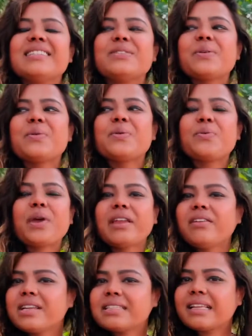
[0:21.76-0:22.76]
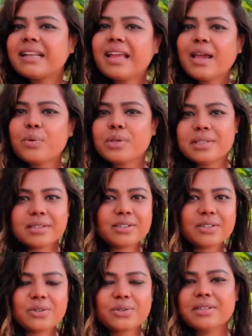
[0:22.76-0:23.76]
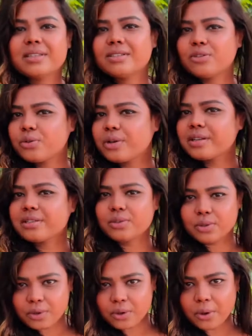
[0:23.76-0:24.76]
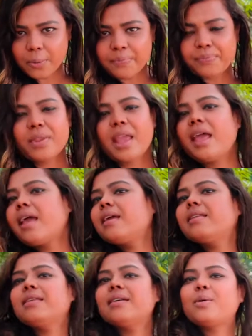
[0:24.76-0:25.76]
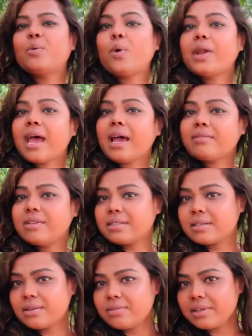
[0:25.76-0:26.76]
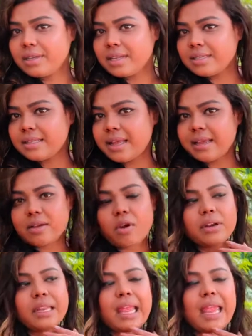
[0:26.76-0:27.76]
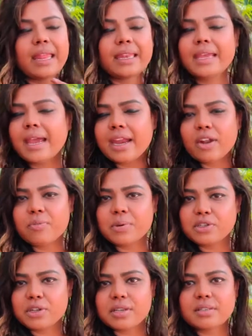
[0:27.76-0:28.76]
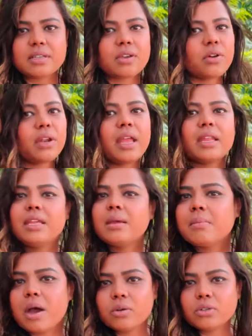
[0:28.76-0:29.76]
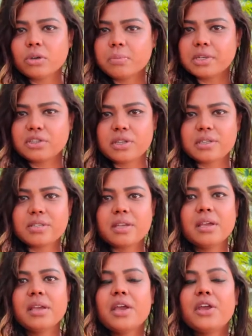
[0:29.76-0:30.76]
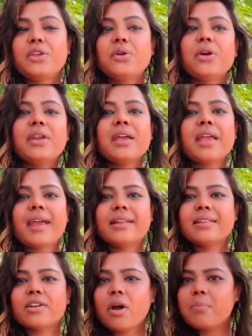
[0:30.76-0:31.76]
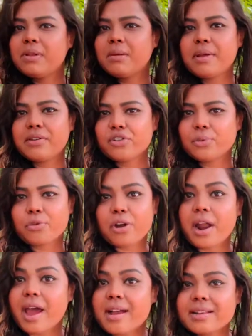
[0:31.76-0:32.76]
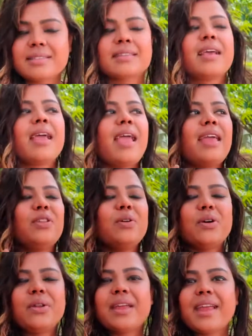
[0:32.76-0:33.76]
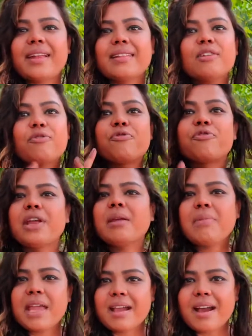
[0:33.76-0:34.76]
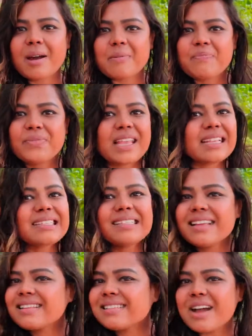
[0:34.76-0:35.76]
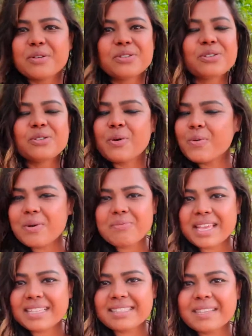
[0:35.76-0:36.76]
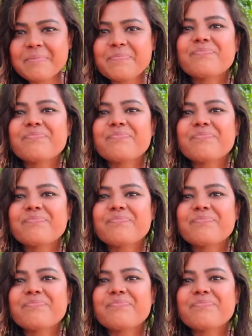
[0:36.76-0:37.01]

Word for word: So very recently I visited to this Sugar studio, and what I have discovered is, like, on any kind of purchasing, on any amount of purchasing, you're gonna get the complimentary products and you're gonna get the free makeup. Isn't that sound so amazing?